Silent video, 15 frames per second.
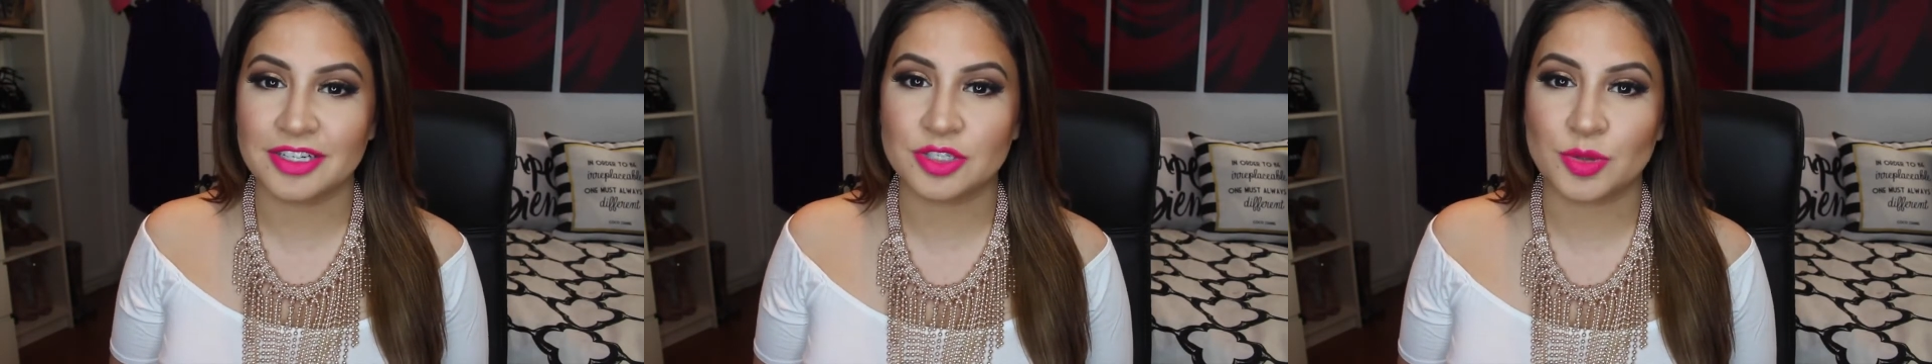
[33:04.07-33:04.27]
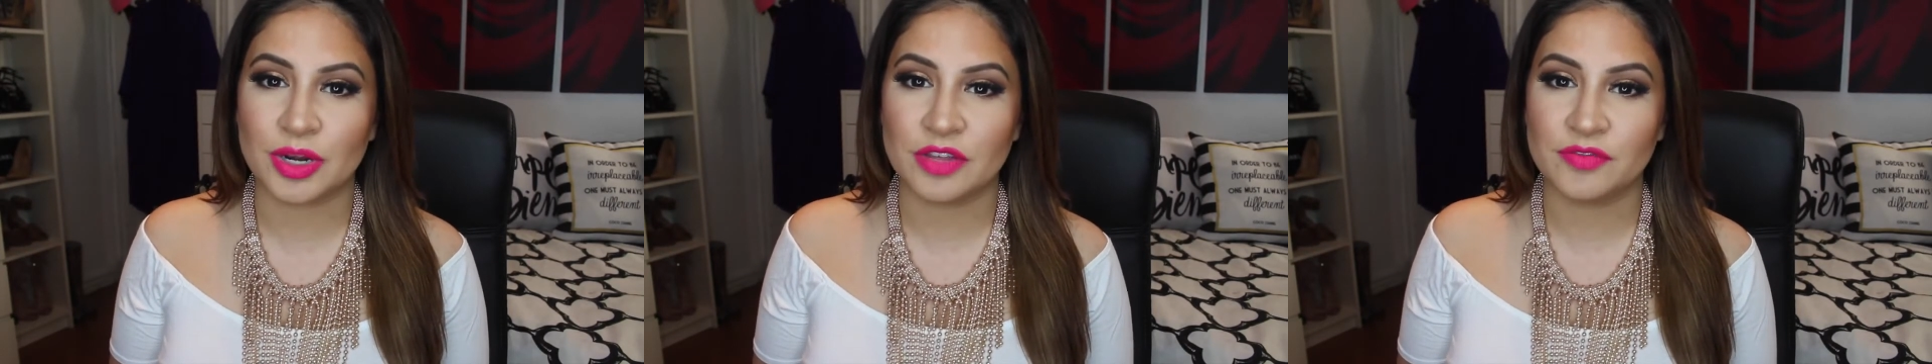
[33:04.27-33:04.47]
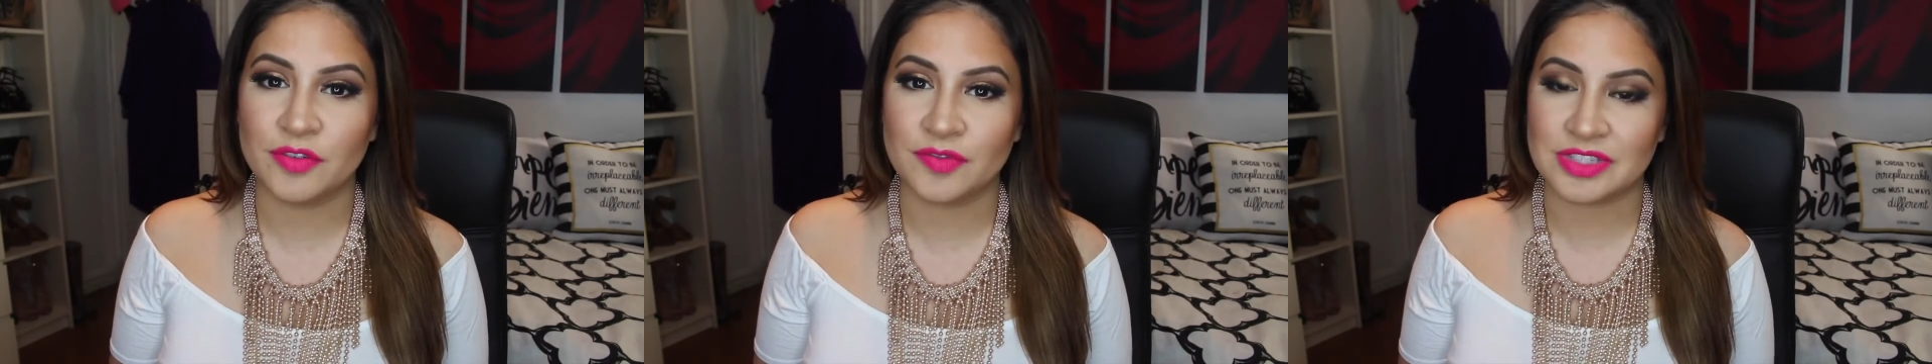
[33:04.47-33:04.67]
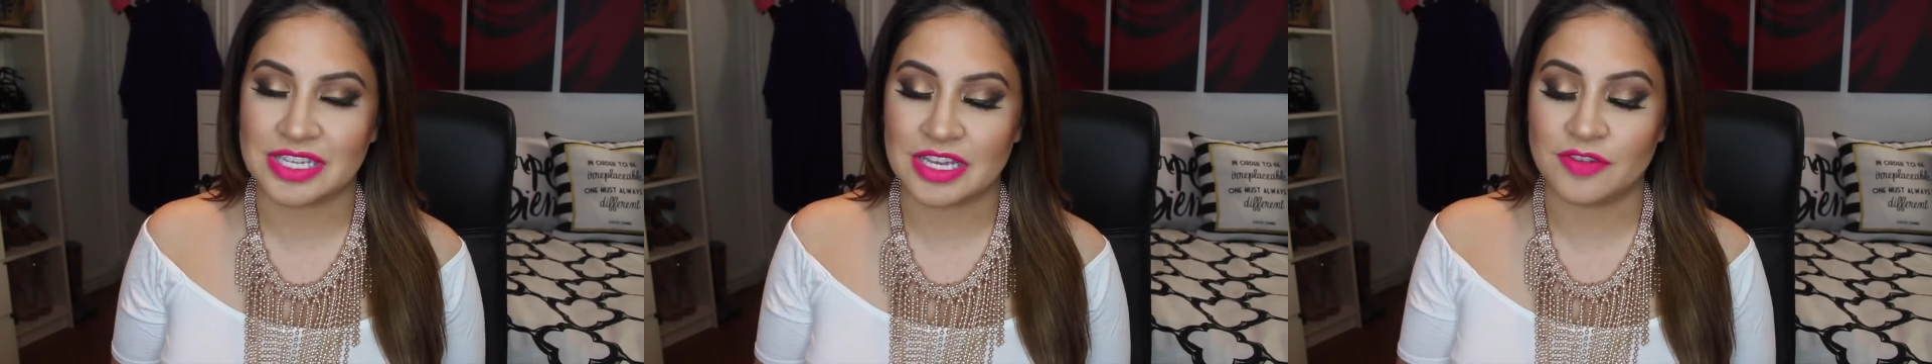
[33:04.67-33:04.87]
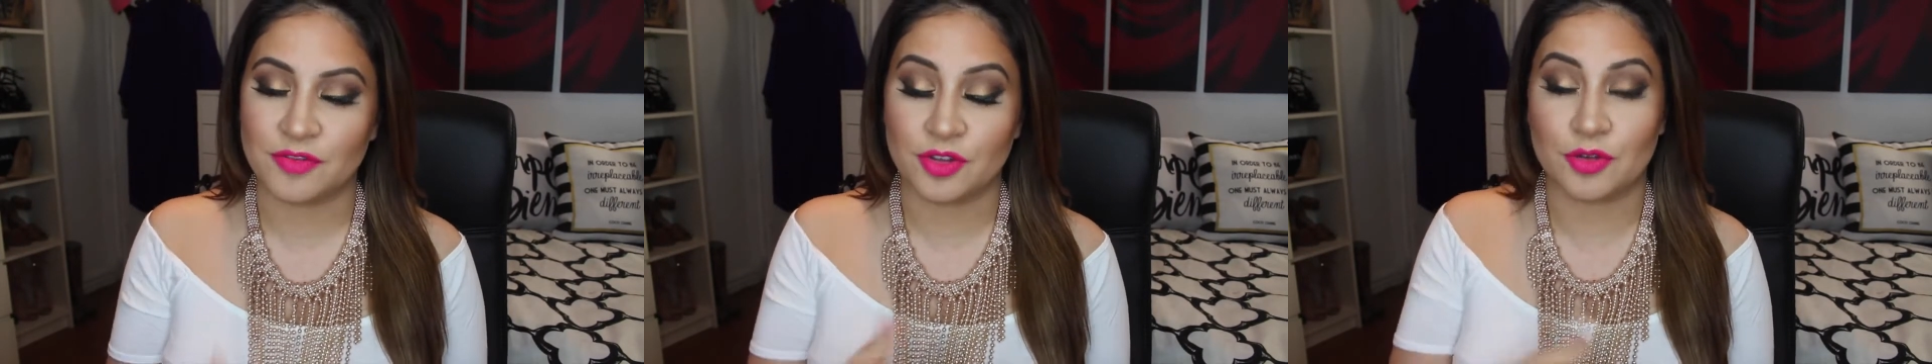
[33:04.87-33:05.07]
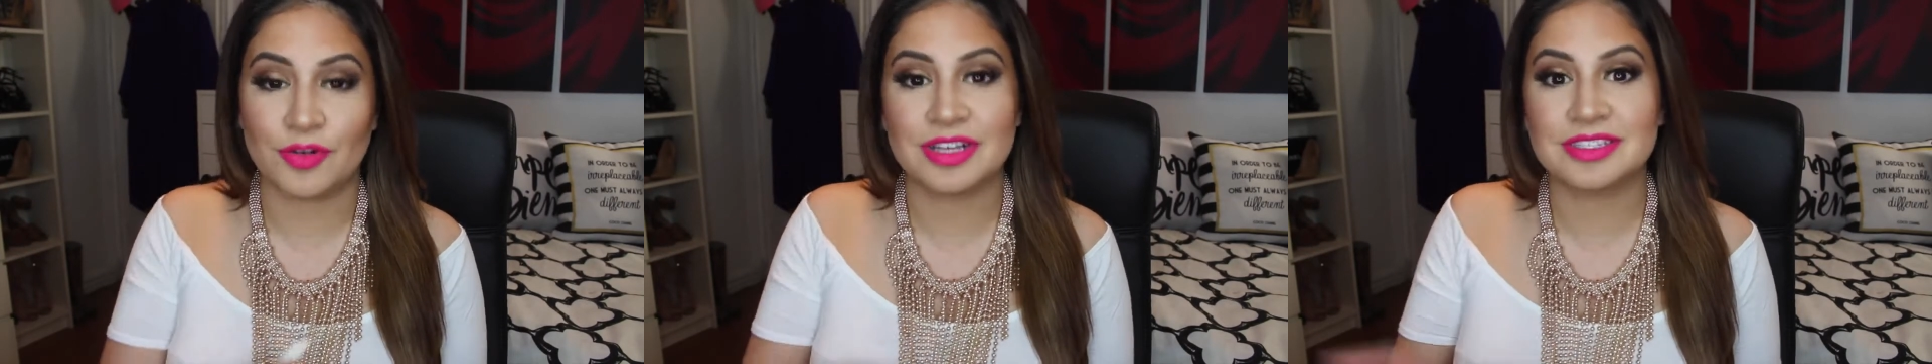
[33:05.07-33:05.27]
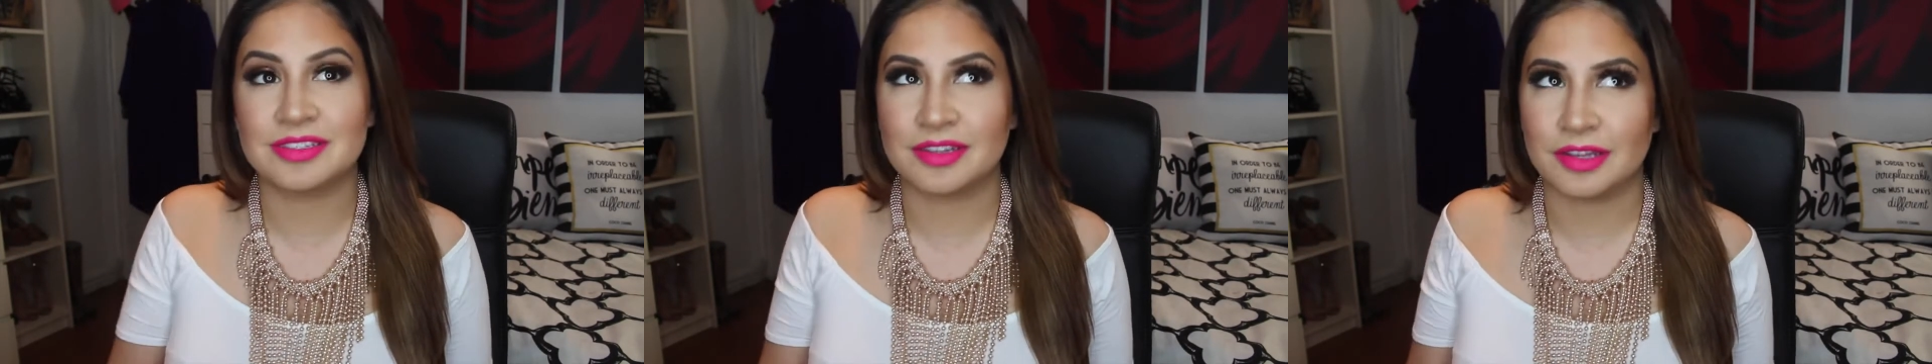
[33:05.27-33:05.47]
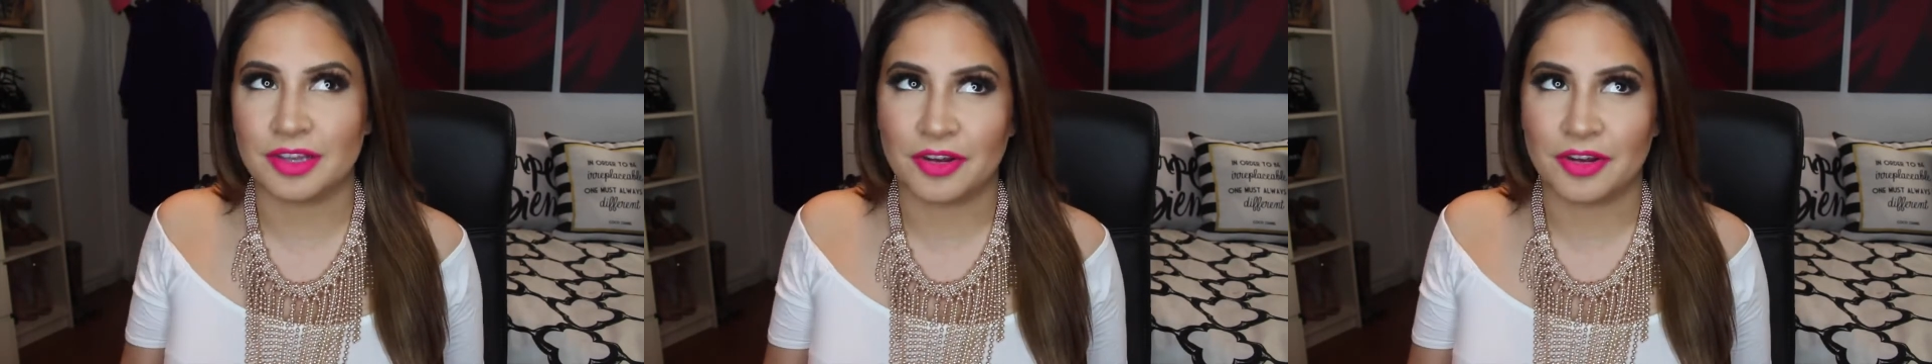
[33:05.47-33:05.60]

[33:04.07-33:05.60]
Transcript: 2015, for the rest of the